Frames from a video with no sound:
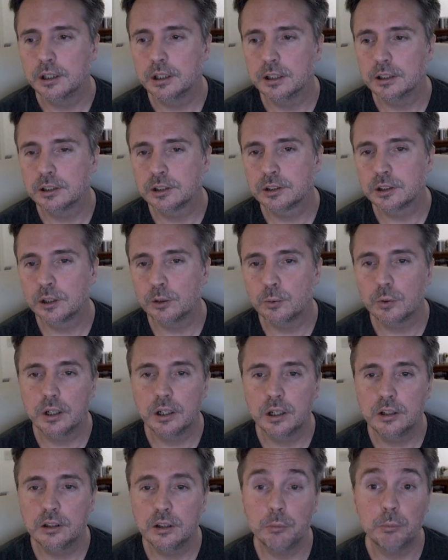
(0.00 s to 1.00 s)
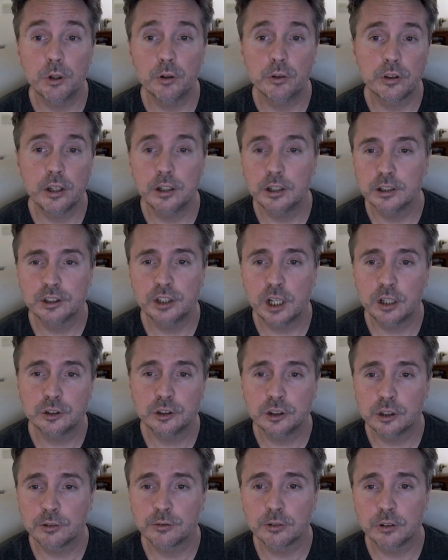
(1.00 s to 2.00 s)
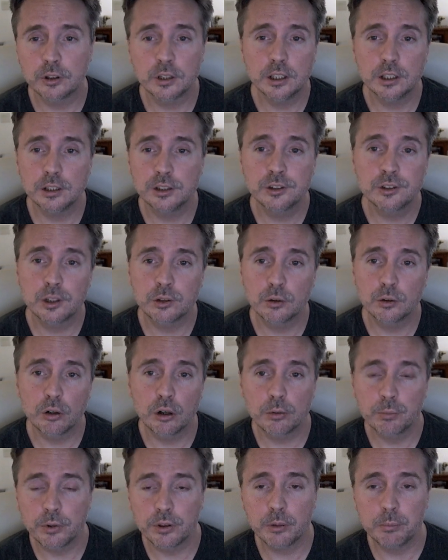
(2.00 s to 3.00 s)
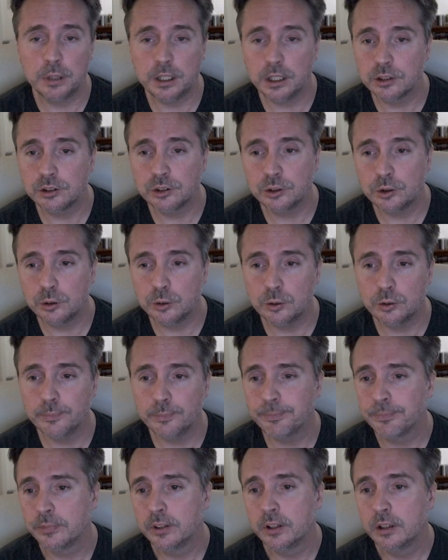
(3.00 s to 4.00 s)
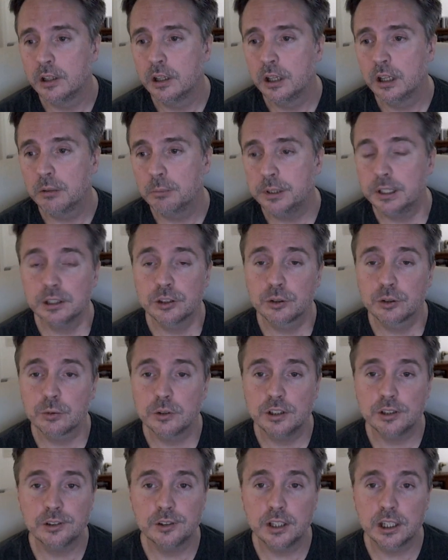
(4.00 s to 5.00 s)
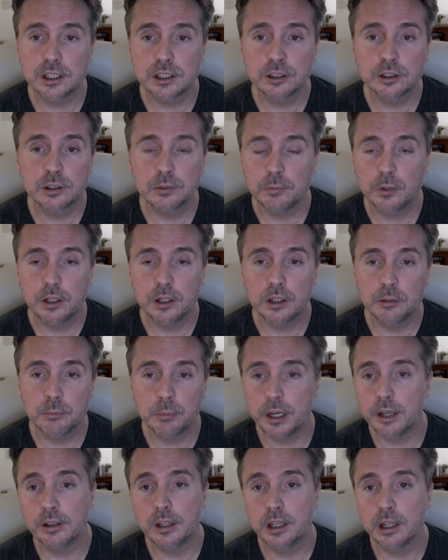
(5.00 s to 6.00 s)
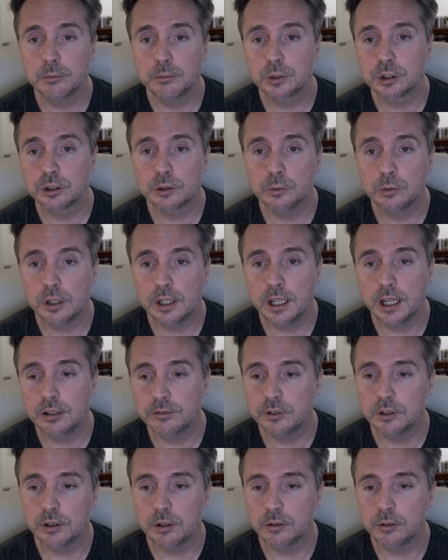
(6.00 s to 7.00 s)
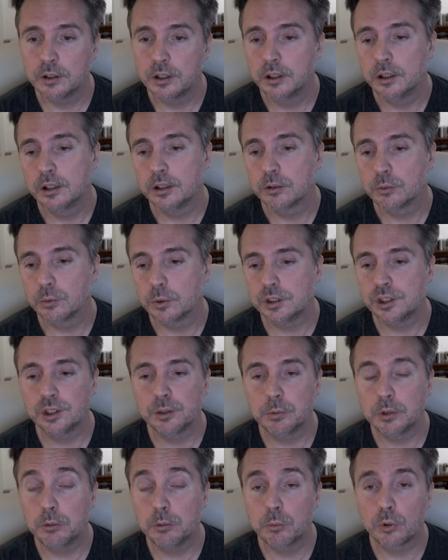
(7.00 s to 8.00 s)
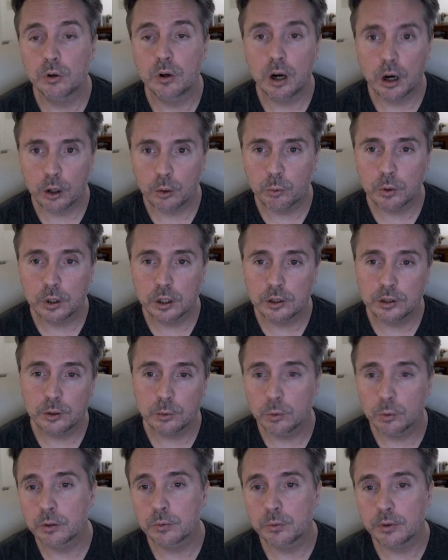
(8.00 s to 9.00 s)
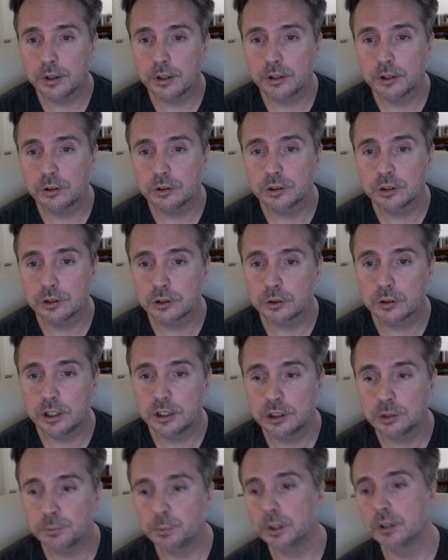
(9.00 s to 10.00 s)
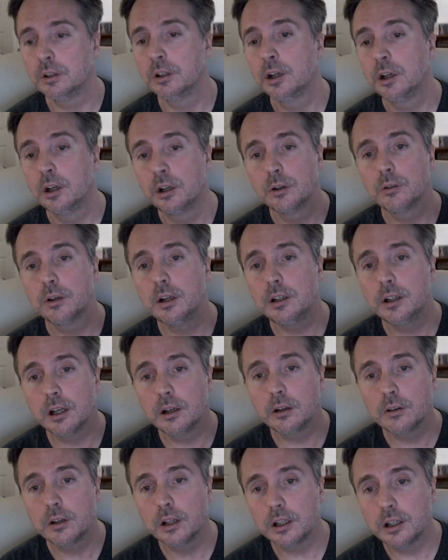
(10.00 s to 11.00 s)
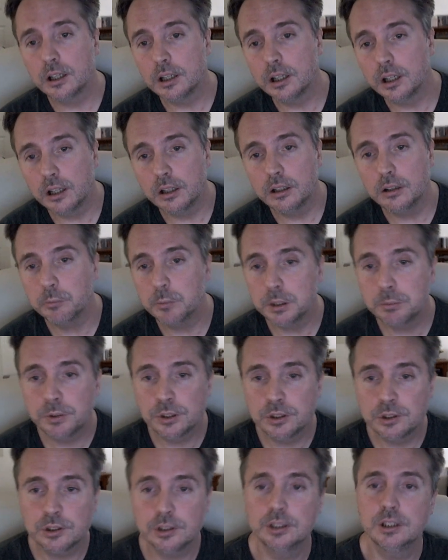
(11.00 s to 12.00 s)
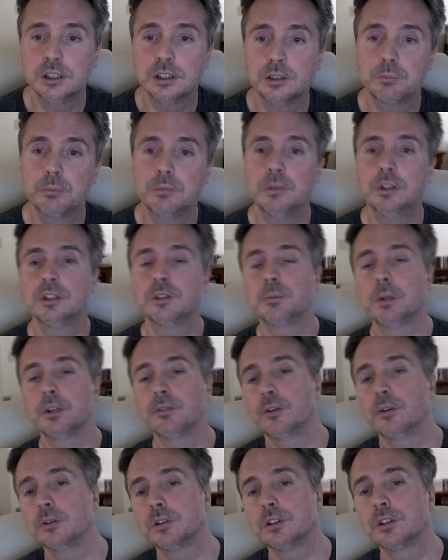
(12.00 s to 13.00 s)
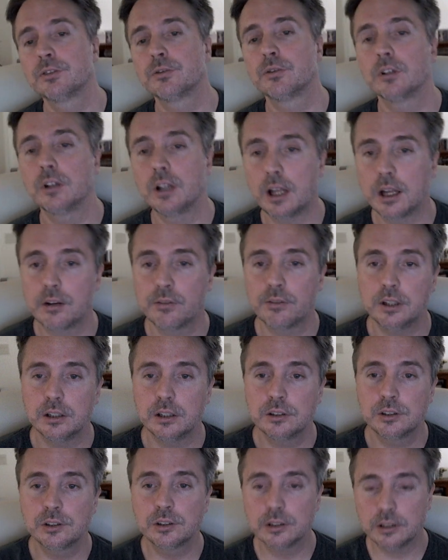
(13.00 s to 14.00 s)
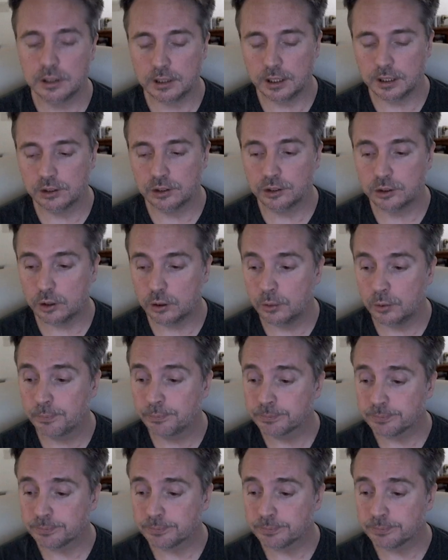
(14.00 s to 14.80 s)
start wanting to milk the nostalgia for kids that grew up with the PS2. And PS3 is next. By then, I'm sure we'll have, reasonably more hardware to work within those constraints. But right now, MIPS is my focus for a lot of things. And so,